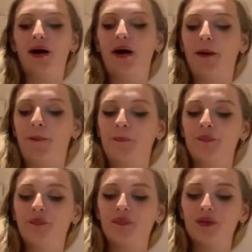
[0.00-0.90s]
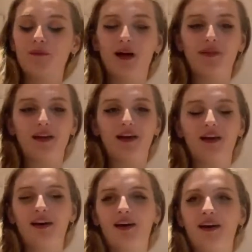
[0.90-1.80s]
I think
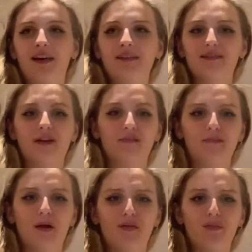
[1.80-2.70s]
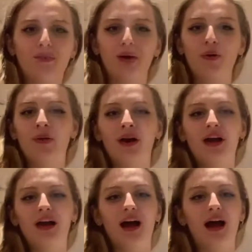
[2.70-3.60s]
her Instagram is Martha Moo,
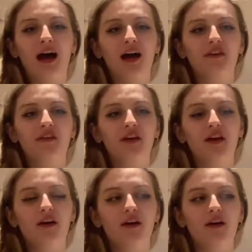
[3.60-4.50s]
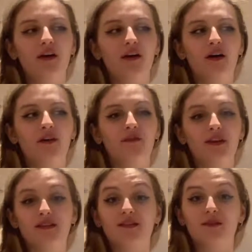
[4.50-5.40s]
and her
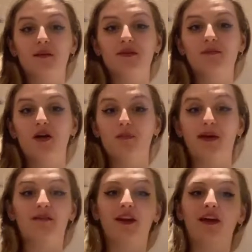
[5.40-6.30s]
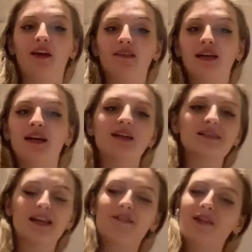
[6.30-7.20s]
fitness Instagram is Martha B Fitness.
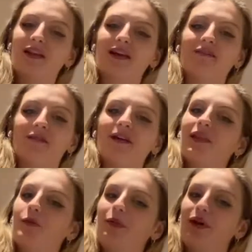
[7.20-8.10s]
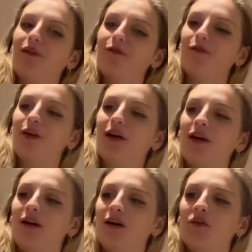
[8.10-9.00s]
So if you're looking for a little bit
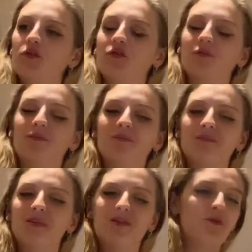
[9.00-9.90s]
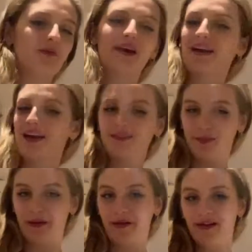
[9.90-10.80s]
of awesome human being
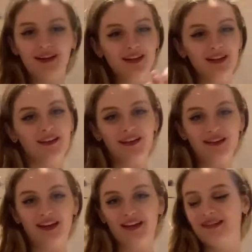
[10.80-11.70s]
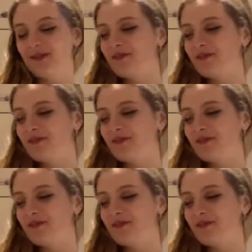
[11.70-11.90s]
info, there she is.